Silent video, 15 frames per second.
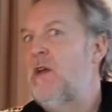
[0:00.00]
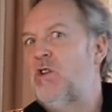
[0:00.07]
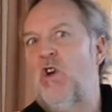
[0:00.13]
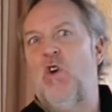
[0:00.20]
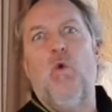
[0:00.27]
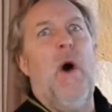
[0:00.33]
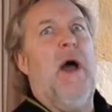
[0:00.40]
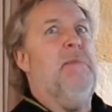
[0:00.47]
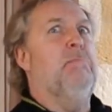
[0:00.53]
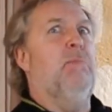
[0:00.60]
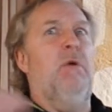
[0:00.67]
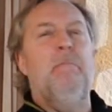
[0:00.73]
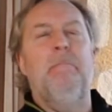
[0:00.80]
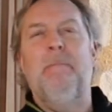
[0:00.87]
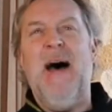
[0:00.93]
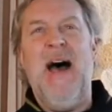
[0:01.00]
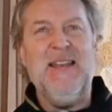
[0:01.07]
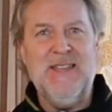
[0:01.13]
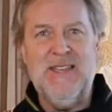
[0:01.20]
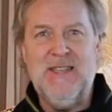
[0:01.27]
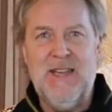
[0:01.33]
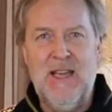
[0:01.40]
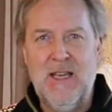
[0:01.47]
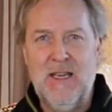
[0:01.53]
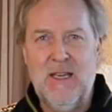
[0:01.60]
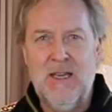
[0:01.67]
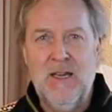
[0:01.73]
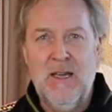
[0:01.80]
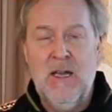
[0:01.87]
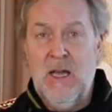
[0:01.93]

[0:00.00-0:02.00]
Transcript: to quite bombastic,